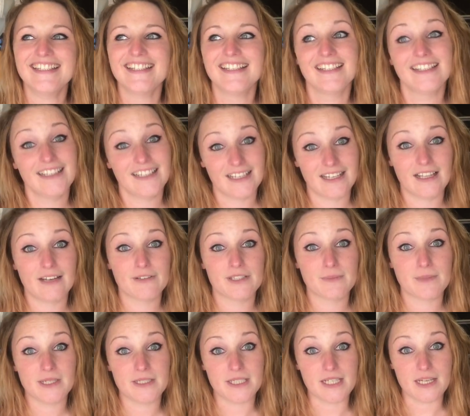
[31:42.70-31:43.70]
Yeah, that was a
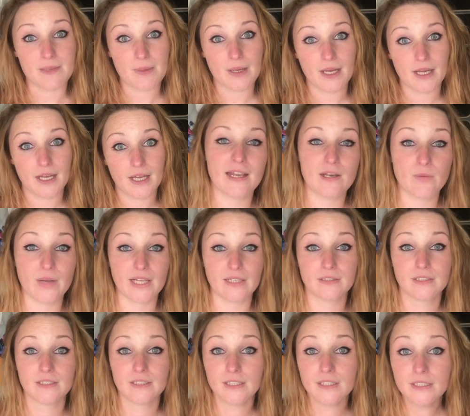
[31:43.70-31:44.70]
bit deep. Anyway,
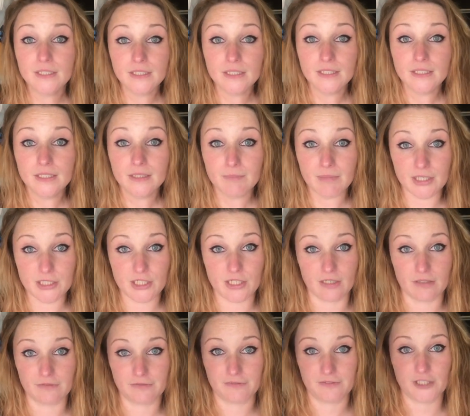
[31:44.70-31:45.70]
much
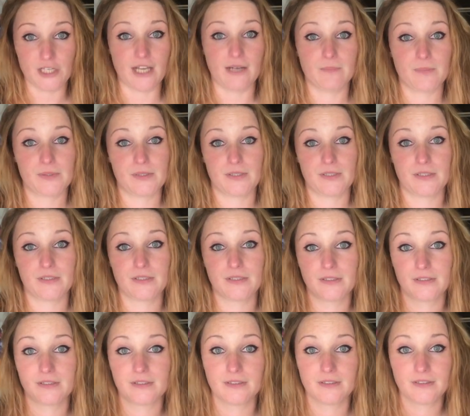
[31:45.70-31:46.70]
love, chaps.
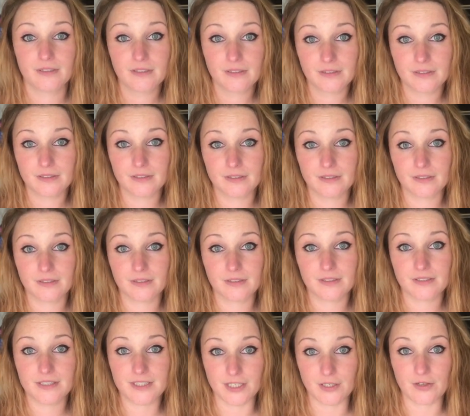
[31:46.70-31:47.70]

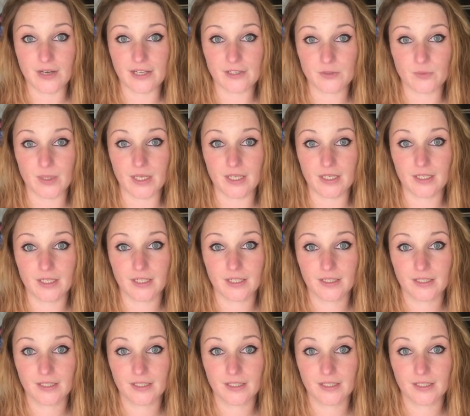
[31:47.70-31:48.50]
See you next week.